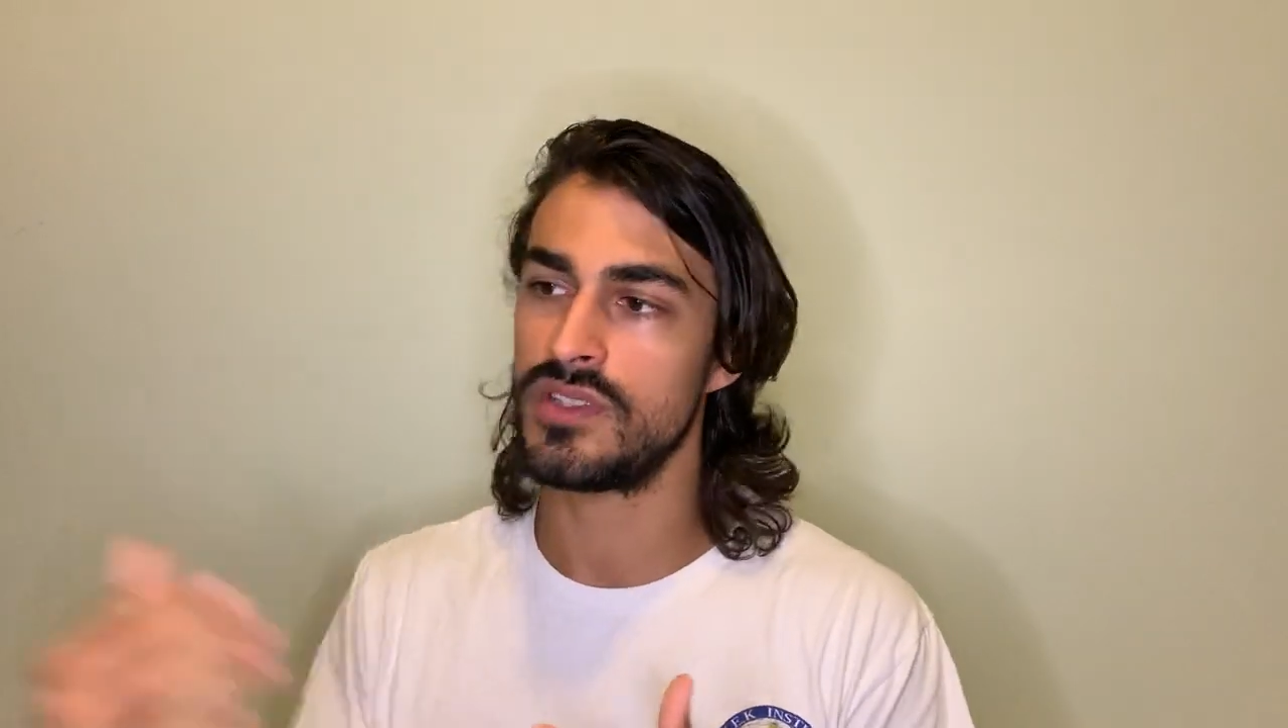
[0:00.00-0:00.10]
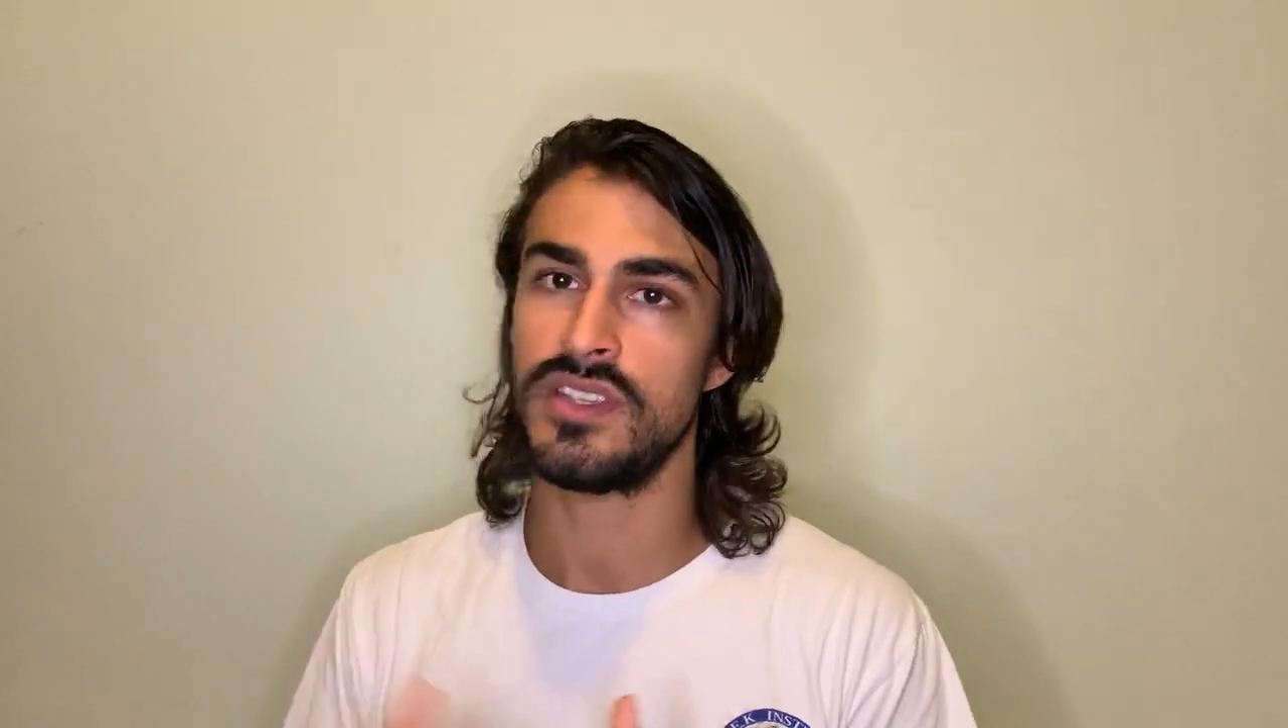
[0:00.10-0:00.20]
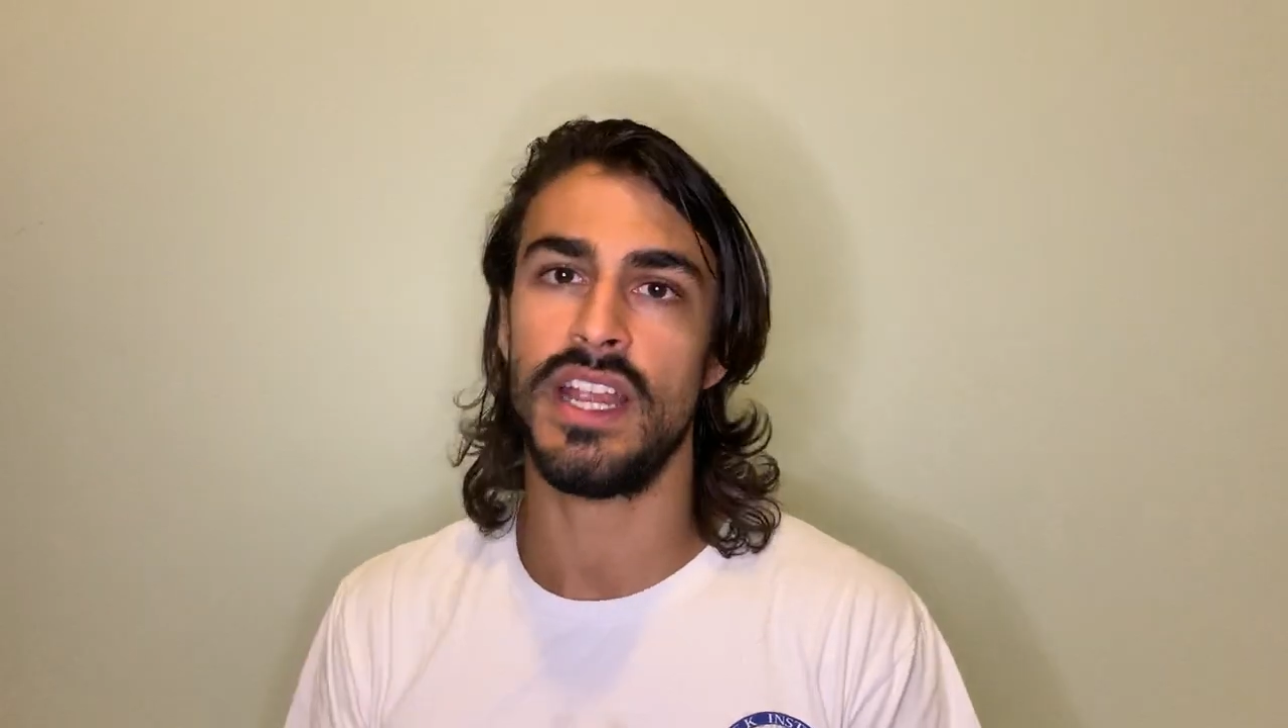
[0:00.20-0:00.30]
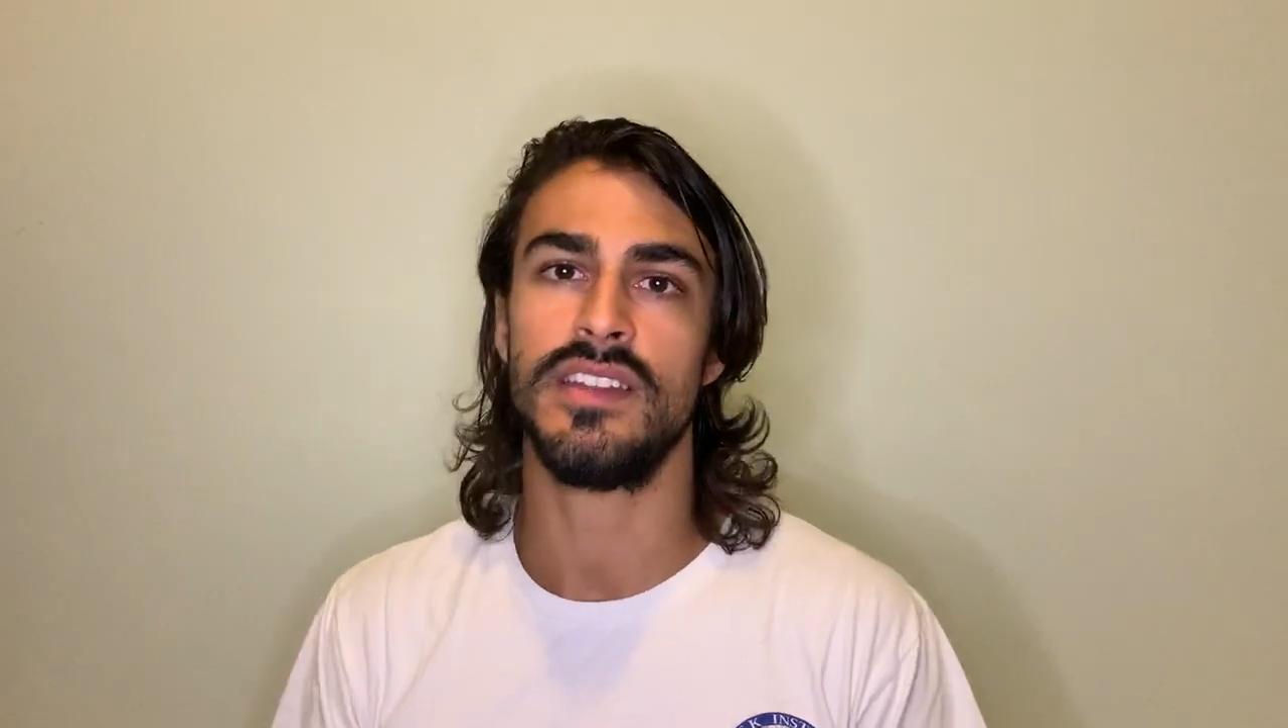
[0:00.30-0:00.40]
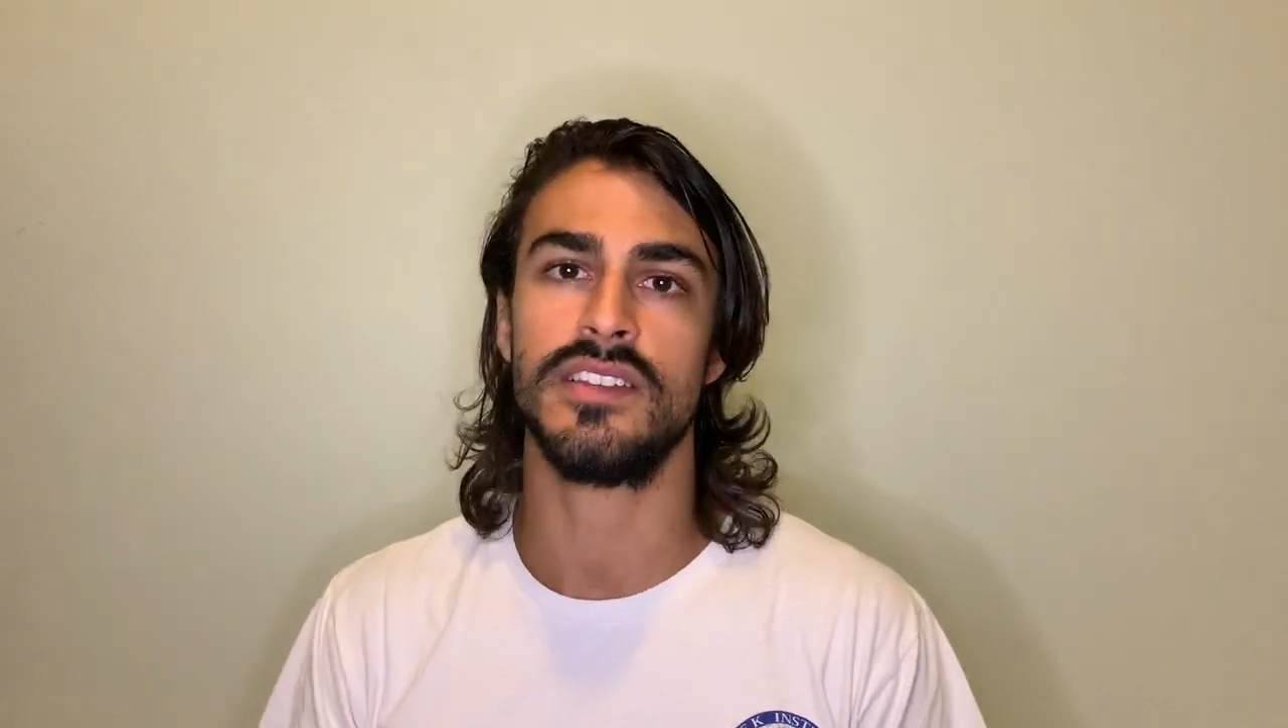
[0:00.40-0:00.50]
the
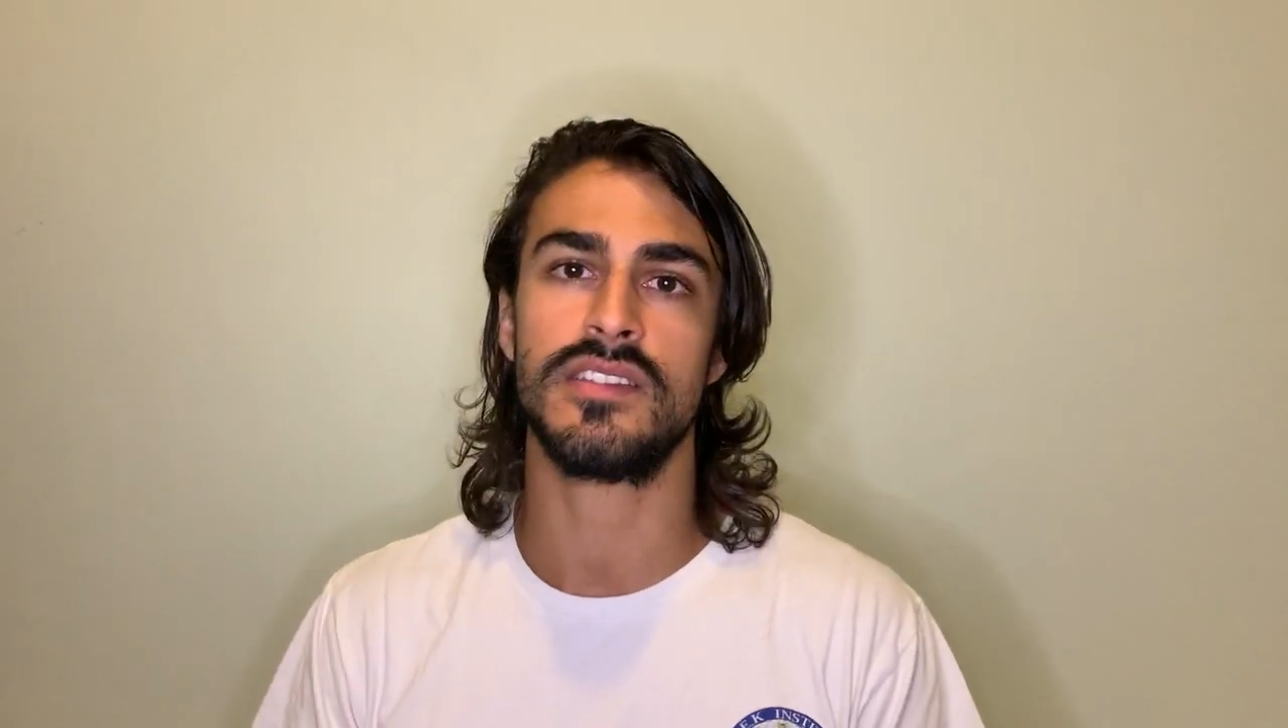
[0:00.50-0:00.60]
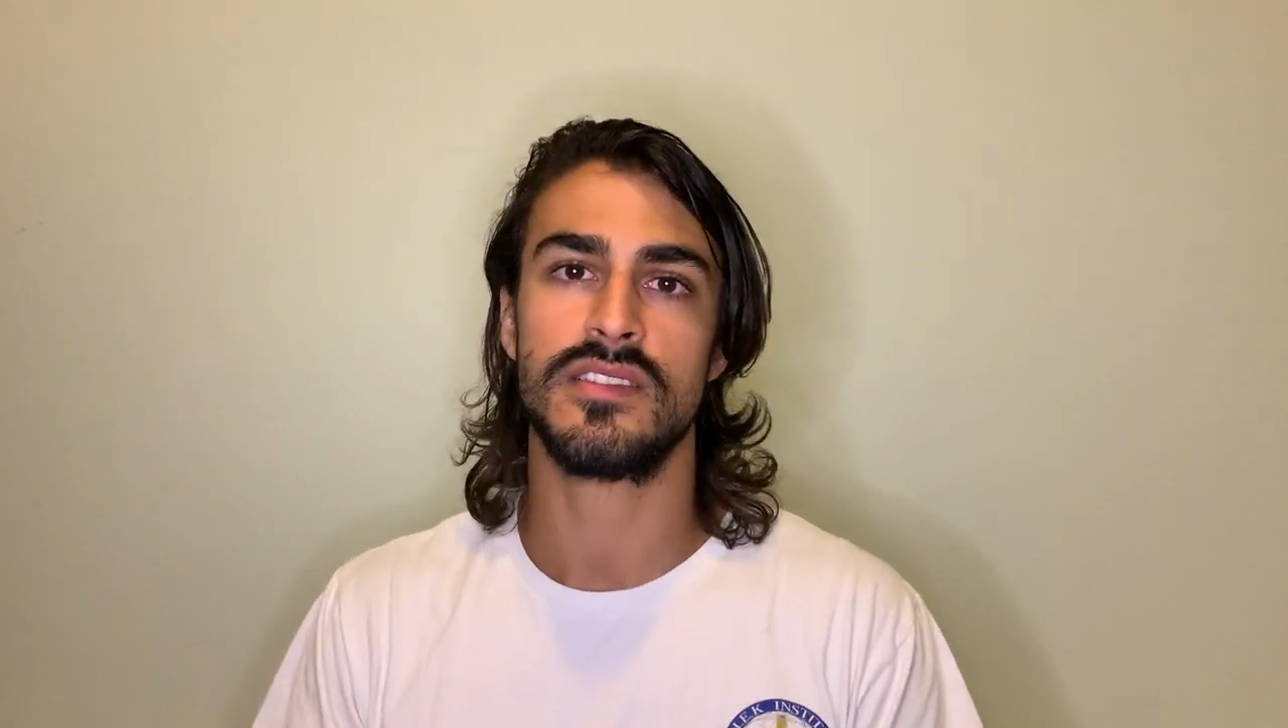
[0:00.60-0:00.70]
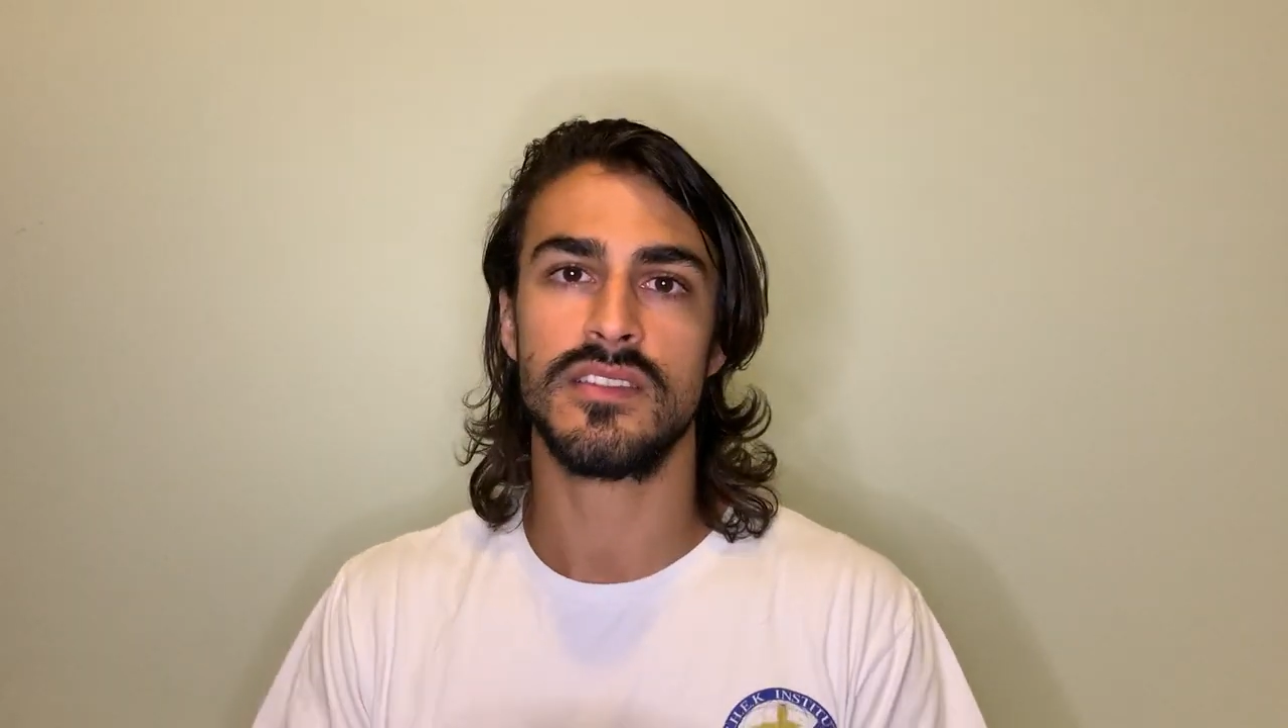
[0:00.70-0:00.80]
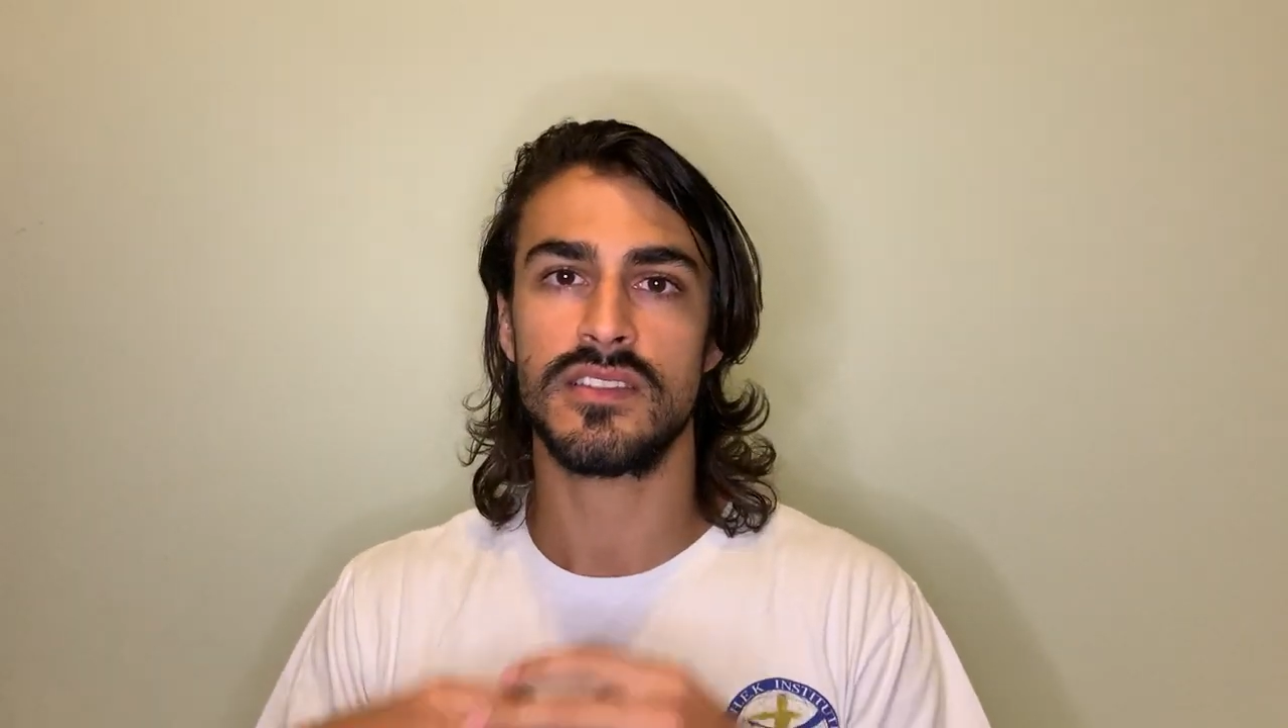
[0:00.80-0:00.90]
scientists.